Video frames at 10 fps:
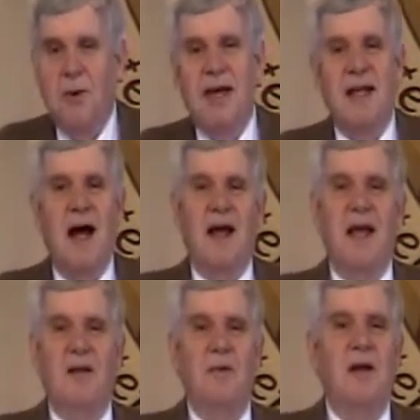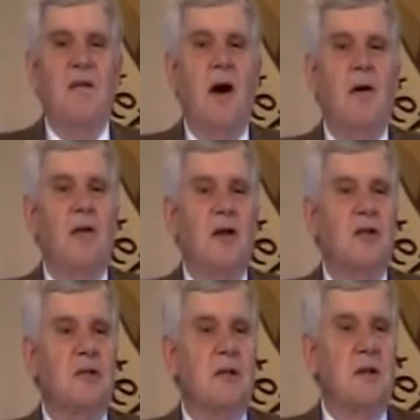We cannot get rid of all
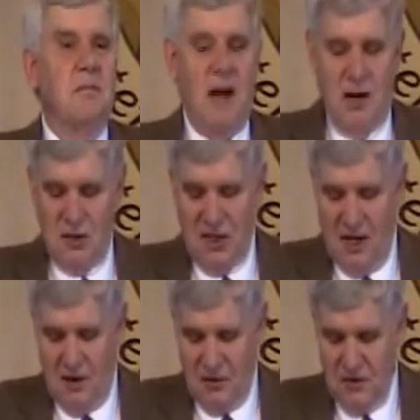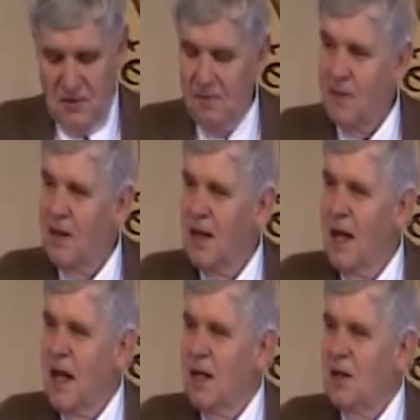those by ourselves.
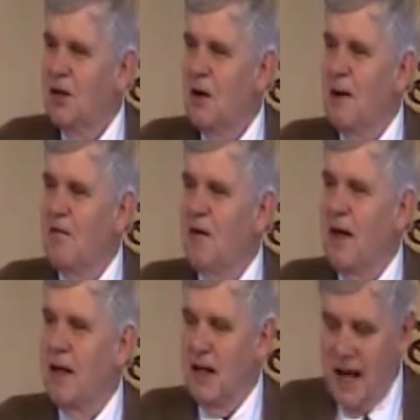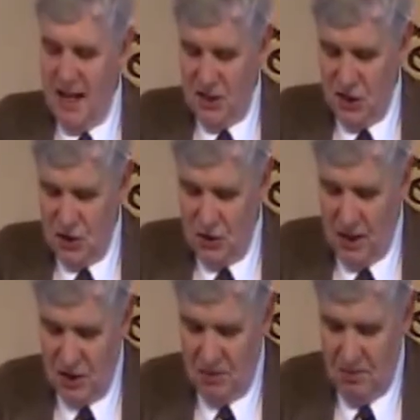You know, by following God's
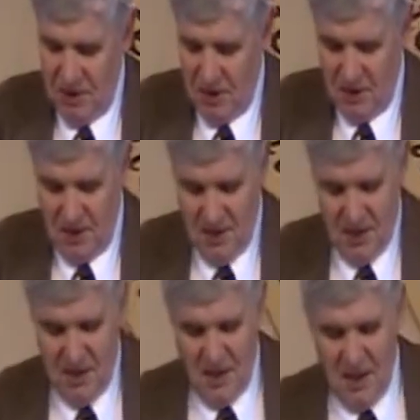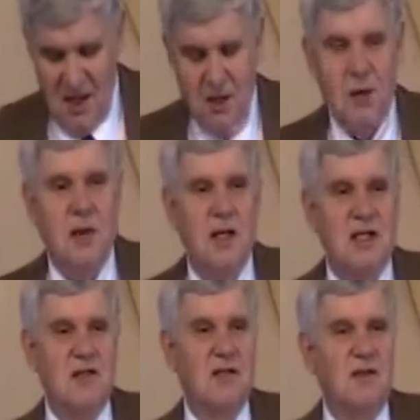instruction book, doing
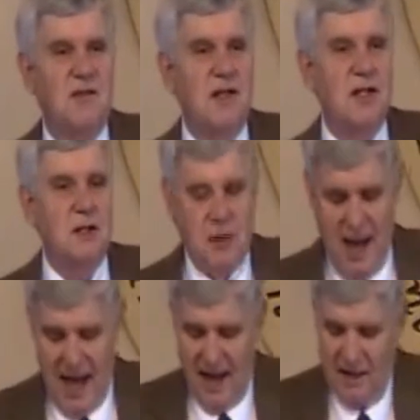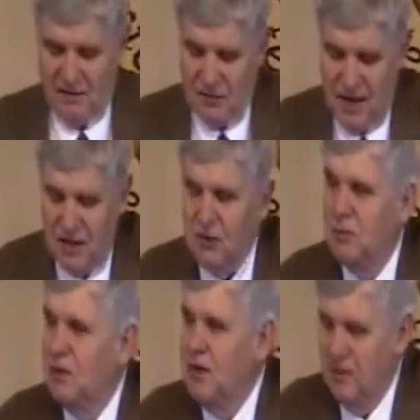this physical act of trying to
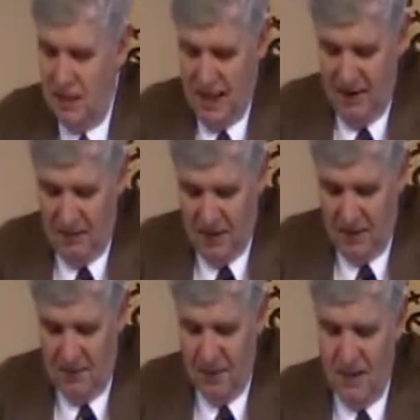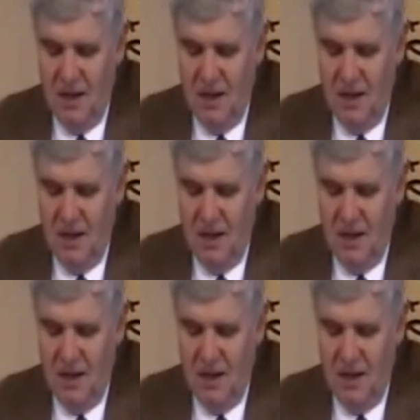remove the leavening,